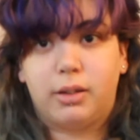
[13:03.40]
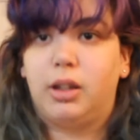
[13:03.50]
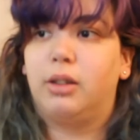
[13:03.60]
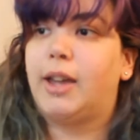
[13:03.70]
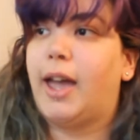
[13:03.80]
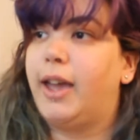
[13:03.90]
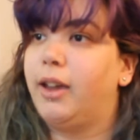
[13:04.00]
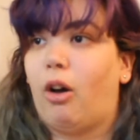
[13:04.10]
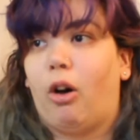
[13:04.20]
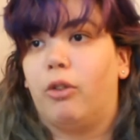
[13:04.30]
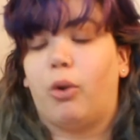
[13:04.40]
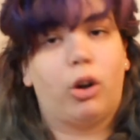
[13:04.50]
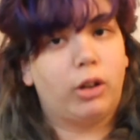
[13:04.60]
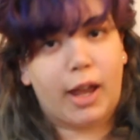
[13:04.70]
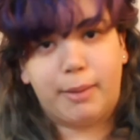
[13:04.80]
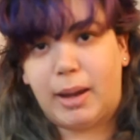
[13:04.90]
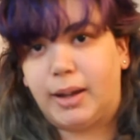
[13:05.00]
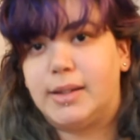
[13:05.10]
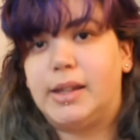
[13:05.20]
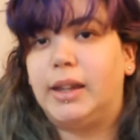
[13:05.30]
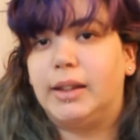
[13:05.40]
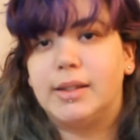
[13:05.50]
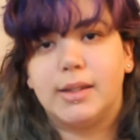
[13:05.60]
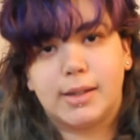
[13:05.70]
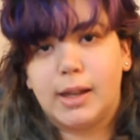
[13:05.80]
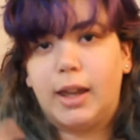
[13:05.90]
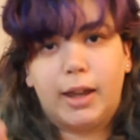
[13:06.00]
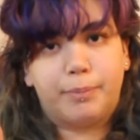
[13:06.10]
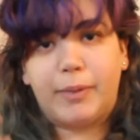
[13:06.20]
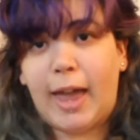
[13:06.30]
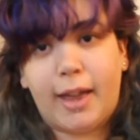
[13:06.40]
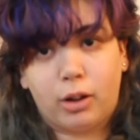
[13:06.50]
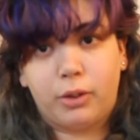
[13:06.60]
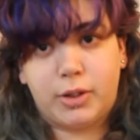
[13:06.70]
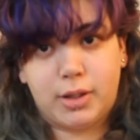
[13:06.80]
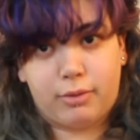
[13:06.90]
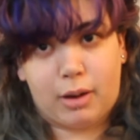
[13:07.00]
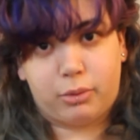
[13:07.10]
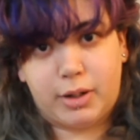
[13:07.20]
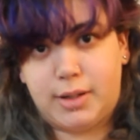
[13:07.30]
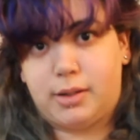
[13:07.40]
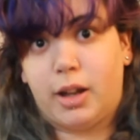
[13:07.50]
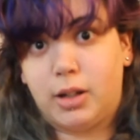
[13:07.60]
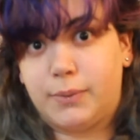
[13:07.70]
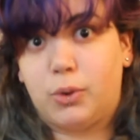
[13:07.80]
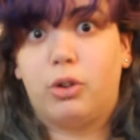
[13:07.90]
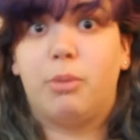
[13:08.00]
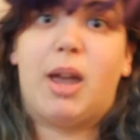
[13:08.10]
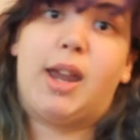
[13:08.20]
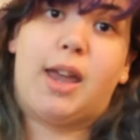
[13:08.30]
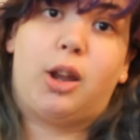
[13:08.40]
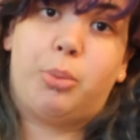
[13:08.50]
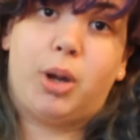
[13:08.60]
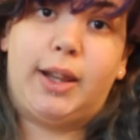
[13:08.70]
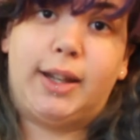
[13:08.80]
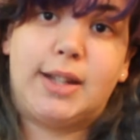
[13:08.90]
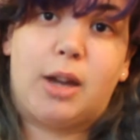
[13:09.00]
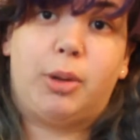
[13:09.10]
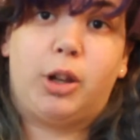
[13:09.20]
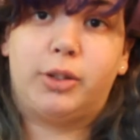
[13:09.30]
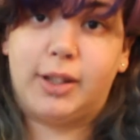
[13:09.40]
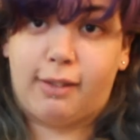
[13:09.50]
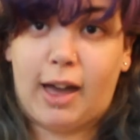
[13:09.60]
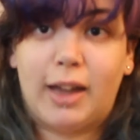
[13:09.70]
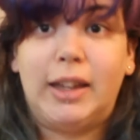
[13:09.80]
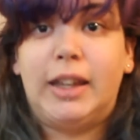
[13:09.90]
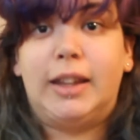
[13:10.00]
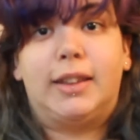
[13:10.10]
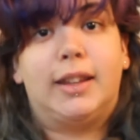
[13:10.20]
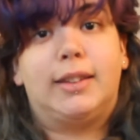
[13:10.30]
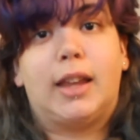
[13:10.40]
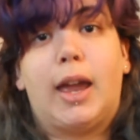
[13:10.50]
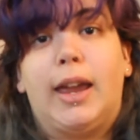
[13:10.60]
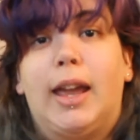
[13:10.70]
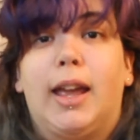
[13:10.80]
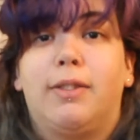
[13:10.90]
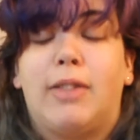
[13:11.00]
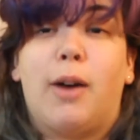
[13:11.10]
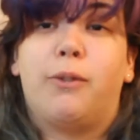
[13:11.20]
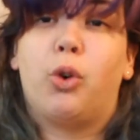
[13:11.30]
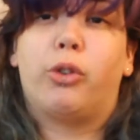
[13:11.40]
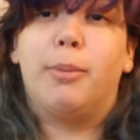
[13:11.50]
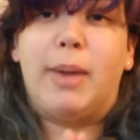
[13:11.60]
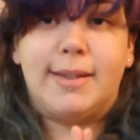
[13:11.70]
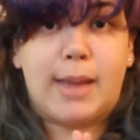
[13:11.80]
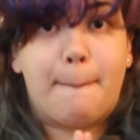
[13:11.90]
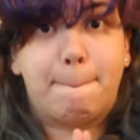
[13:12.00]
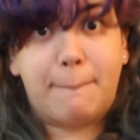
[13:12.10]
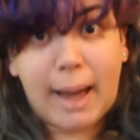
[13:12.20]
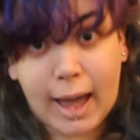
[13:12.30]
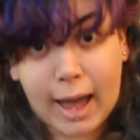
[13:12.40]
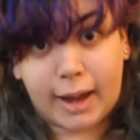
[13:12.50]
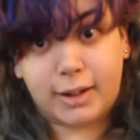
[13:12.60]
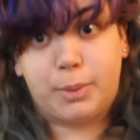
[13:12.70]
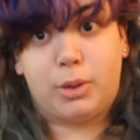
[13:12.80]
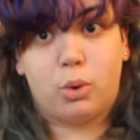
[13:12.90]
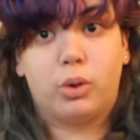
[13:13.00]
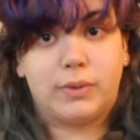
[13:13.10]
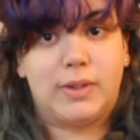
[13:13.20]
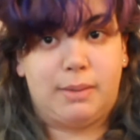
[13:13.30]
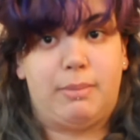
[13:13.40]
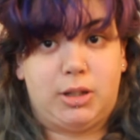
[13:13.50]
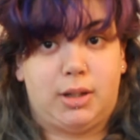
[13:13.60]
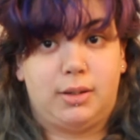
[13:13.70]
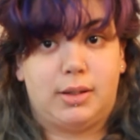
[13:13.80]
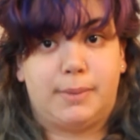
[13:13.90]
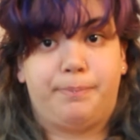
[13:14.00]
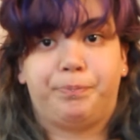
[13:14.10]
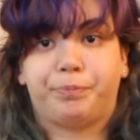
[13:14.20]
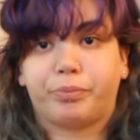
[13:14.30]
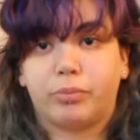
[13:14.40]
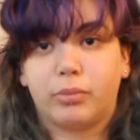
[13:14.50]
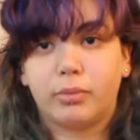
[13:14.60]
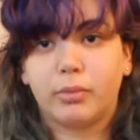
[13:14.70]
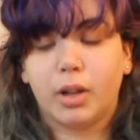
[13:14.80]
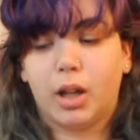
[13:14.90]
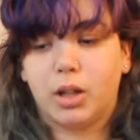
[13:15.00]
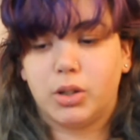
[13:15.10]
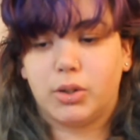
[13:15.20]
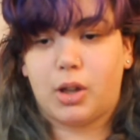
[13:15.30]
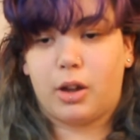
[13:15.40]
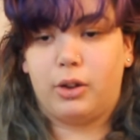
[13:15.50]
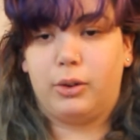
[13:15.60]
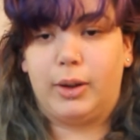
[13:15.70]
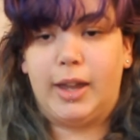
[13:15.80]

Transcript: the UK, of online magazines. Head over to the Ravelry Designers Forum. Again, I'll put a link down below to that. That forum is packed with calls for submissions. So